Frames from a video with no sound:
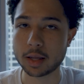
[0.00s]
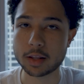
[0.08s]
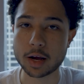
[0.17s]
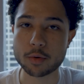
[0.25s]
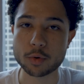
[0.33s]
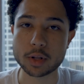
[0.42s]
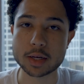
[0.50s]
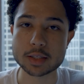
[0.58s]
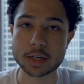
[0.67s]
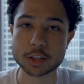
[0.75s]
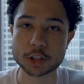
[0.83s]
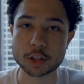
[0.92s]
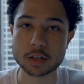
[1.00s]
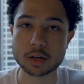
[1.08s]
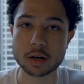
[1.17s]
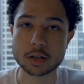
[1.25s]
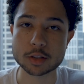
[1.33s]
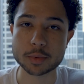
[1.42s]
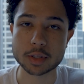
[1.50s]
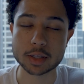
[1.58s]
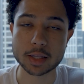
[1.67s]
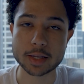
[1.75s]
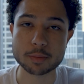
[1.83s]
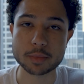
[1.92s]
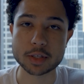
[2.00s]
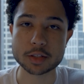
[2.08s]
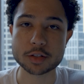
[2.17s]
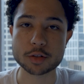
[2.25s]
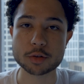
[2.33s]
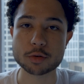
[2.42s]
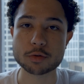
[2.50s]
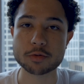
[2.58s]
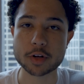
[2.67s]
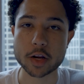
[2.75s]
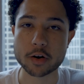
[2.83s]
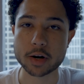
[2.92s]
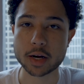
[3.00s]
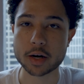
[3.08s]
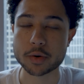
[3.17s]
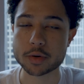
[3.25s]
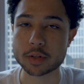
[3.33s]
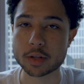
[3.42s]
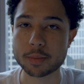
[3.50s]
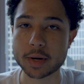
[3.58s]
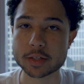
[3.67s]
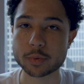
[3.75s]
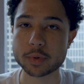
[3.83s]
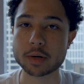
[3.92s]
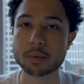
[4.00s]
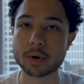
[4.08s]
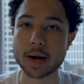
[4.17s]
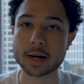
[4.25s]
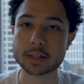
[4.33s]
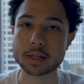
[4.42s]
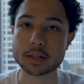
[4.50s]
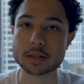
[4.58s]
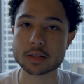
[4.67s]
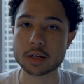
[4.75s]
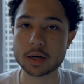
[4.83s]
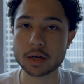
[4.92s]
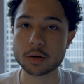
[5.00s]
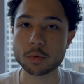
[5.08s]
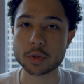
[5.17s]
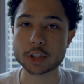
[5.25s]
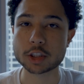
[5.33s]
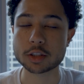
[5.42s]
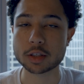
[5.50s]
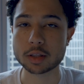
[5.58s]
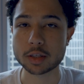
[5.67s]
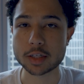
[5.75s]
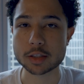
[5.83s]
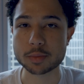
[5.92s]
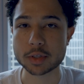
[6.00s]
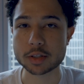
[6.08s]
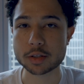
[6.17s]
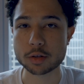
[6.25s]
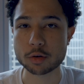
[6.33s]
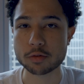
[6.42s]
And that realization ultimately led me to figuring out the best way to practice, which leads me to